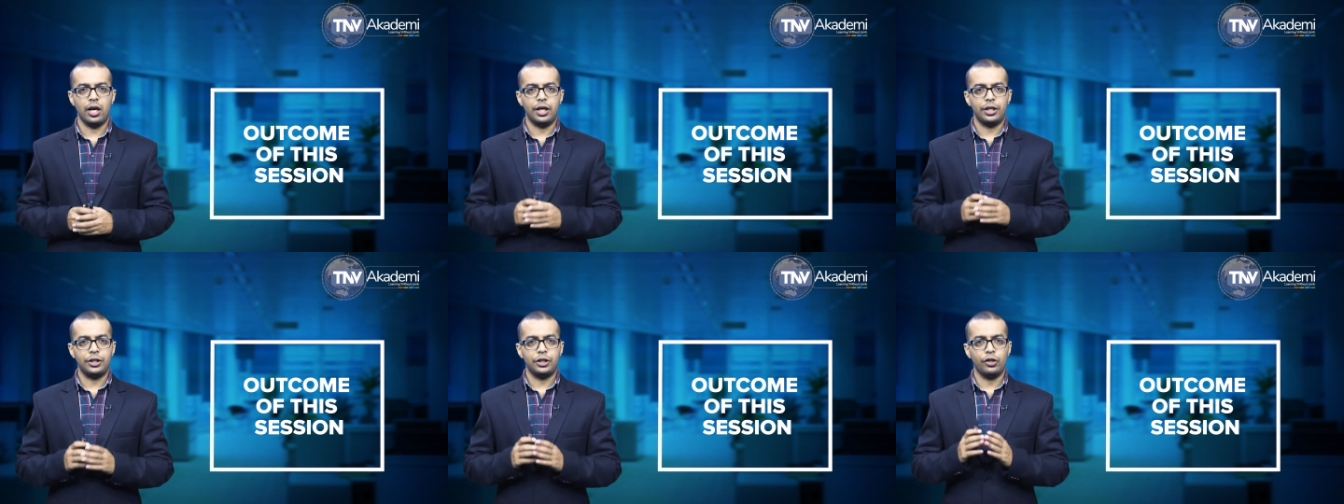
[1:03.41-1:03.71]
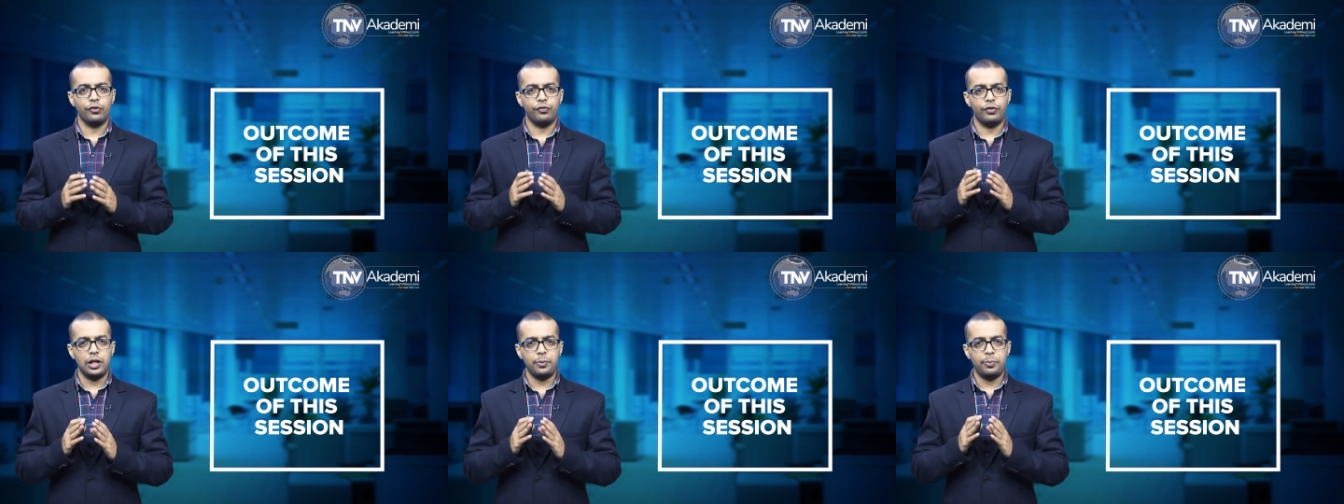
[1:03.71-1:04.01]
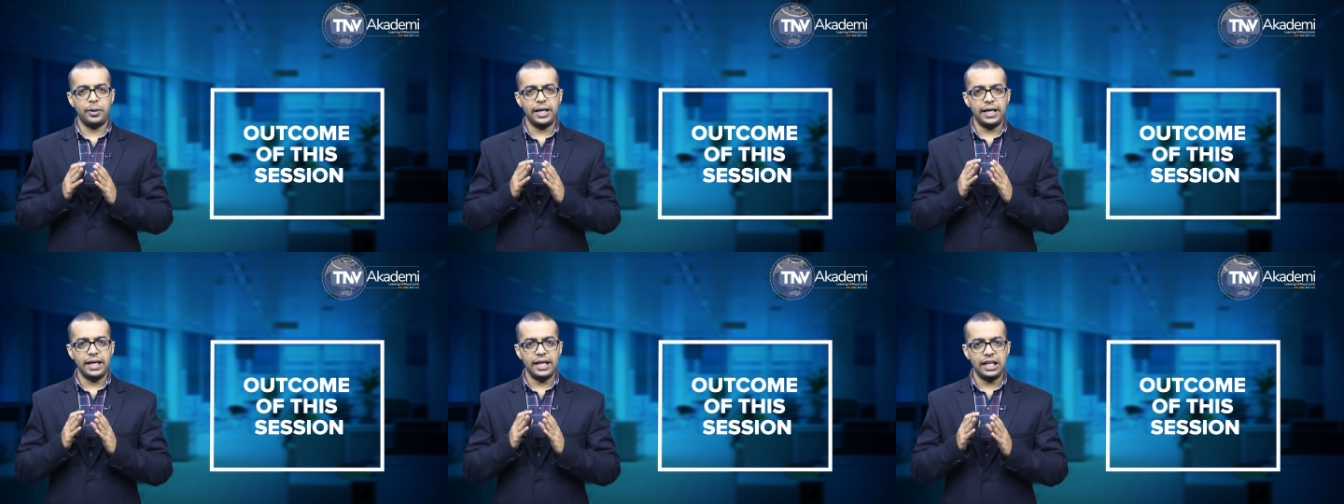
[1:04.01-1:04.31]
you will
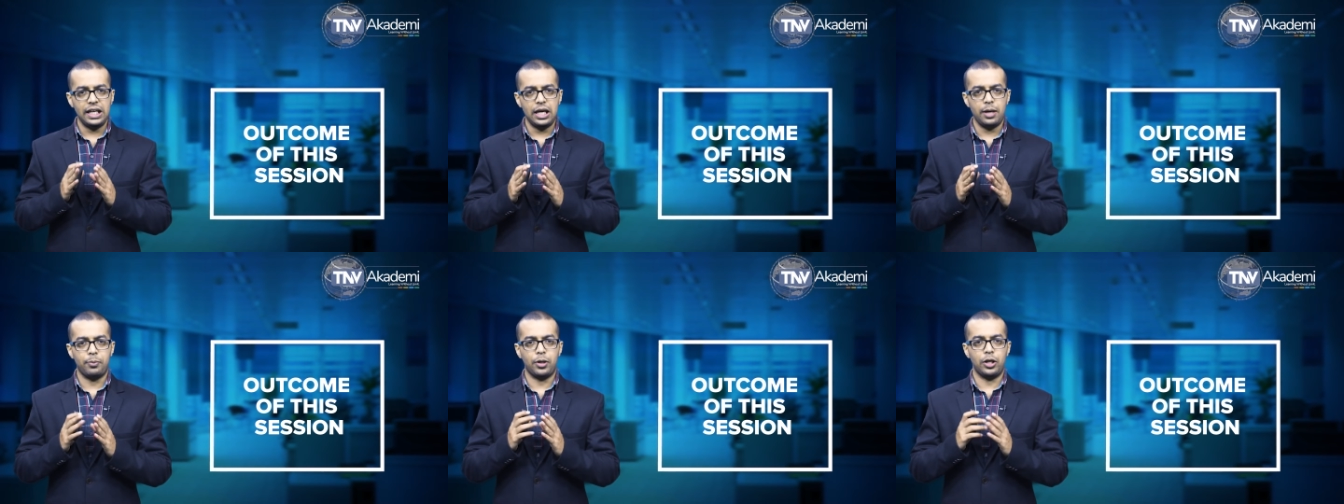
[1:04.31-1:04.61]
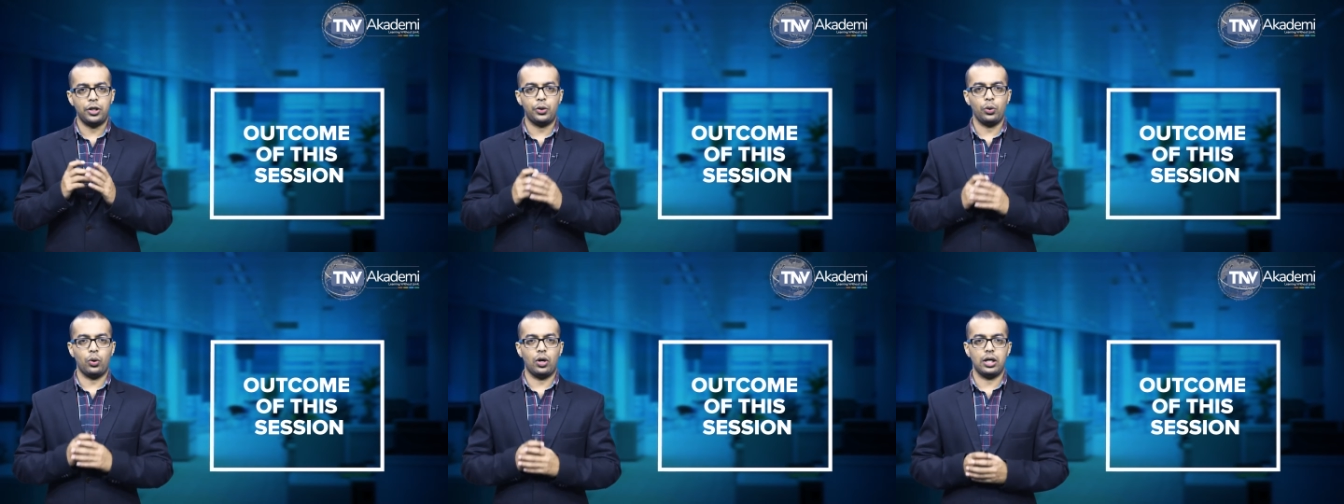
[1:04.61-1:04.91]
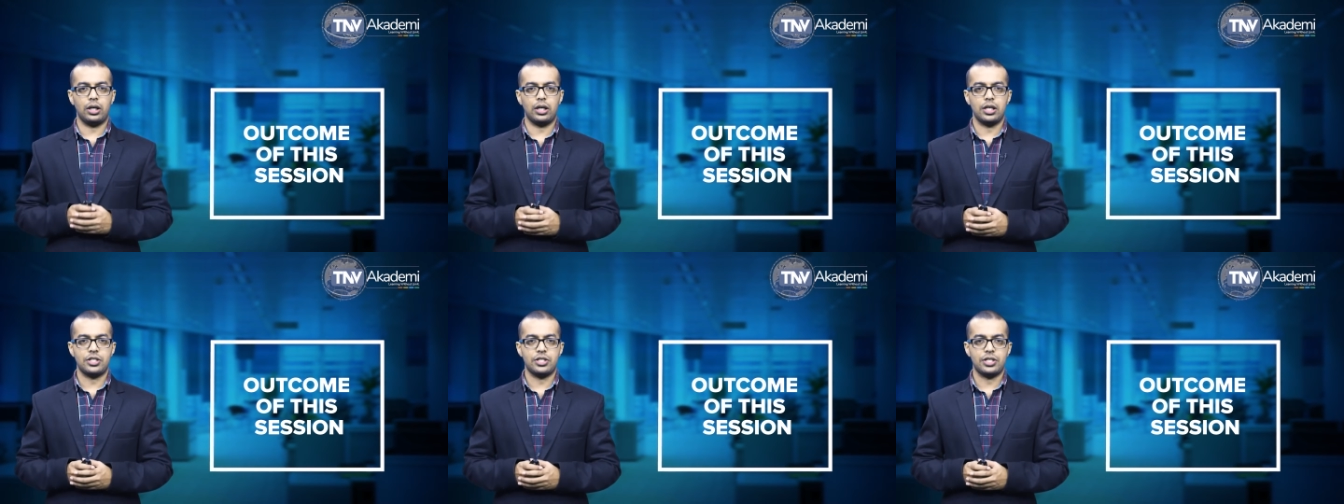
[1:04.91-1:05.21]
be enabled to
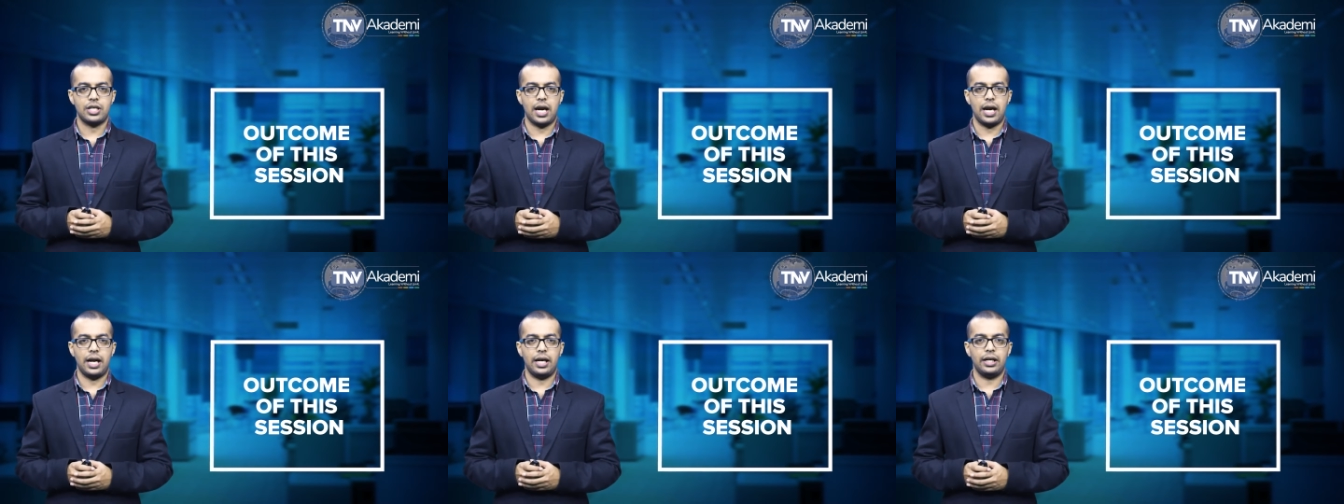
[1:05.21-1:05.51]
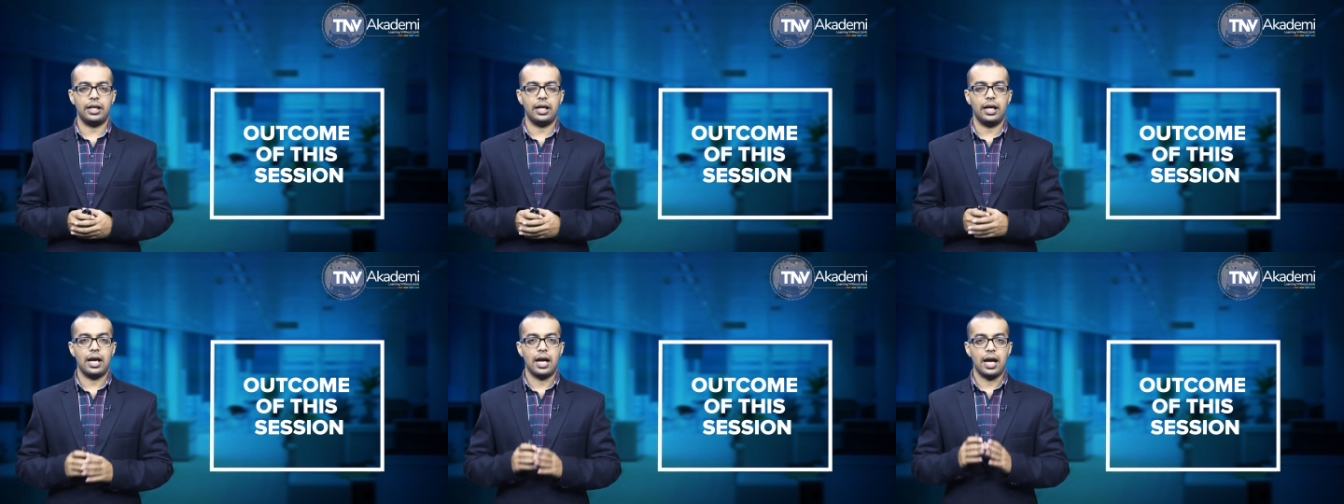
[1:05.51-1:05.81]
understand